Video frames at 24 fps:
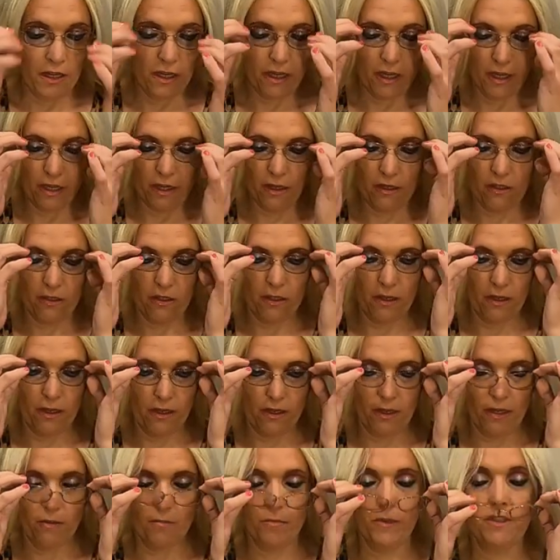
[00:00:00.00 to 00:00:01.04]
And
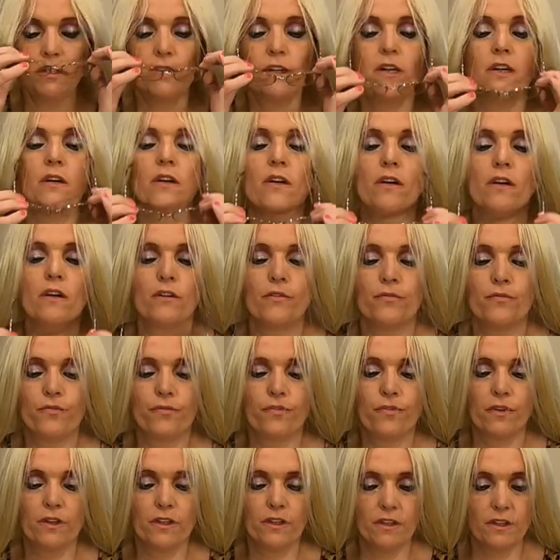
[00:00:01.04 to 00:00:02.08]
let me take off
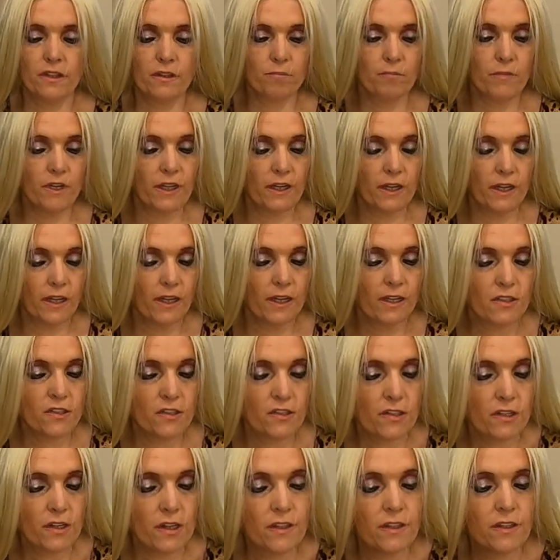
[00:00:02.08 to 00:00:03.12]
my
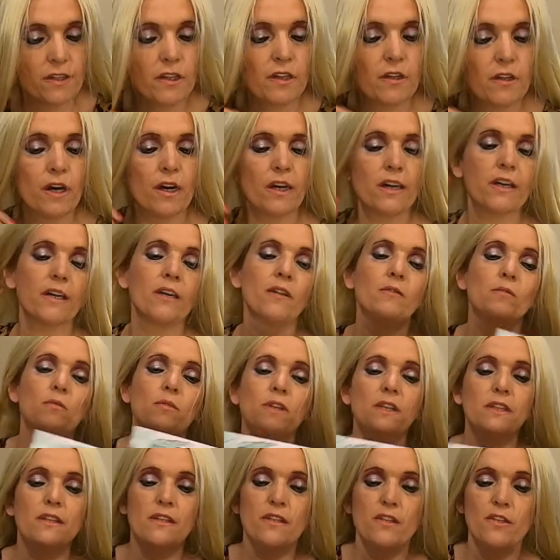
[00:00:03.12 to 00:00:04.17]
glasses. I think I can
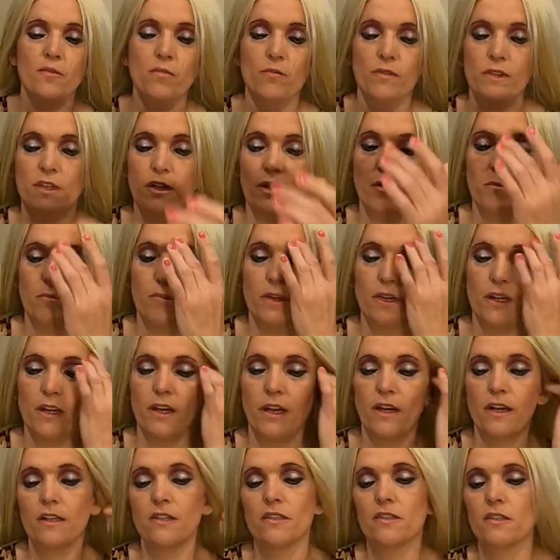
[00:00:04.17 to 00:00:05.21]
read this without my
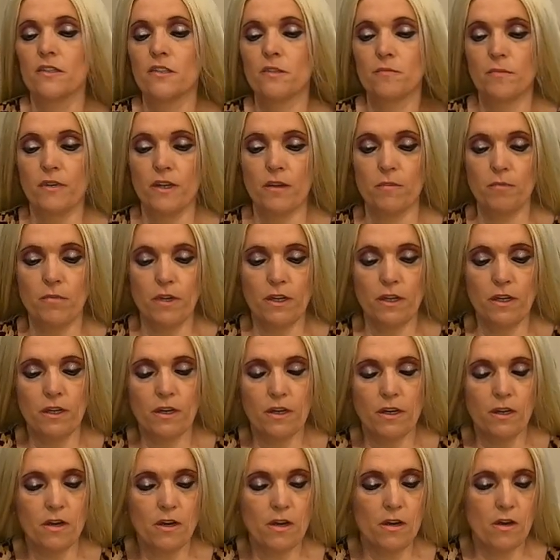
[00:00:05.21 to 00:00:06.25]
glasses, maybe.
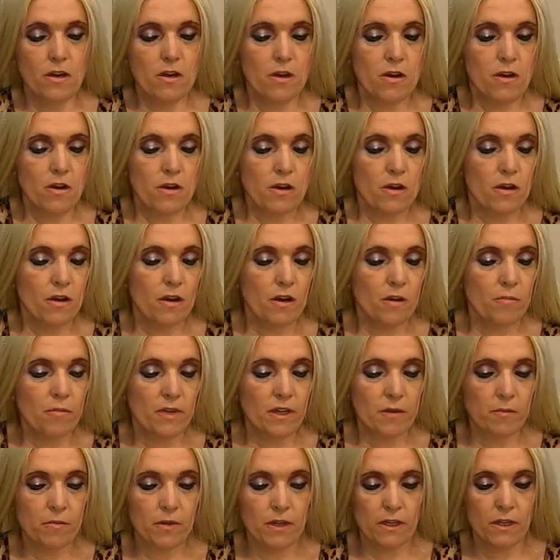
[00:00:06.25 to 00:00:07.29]
Or
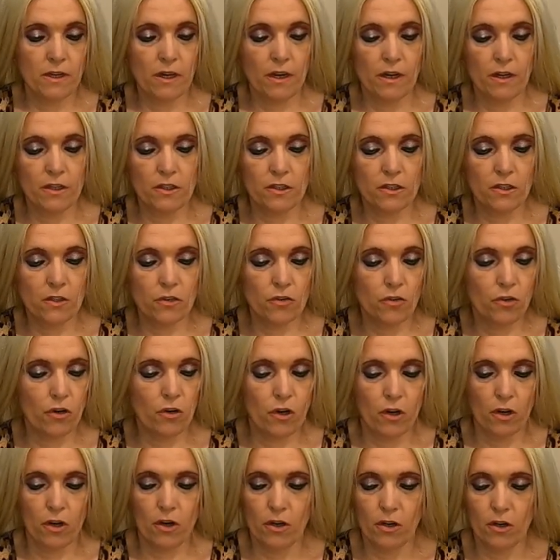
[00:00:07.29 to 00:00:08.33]
maybe not.
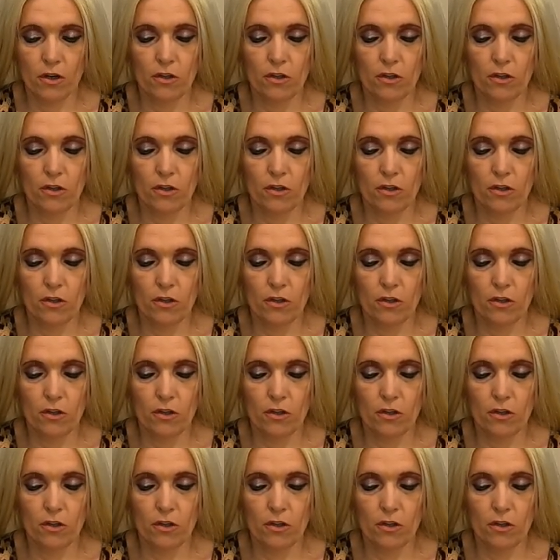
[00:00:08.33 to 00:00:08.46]
Oh.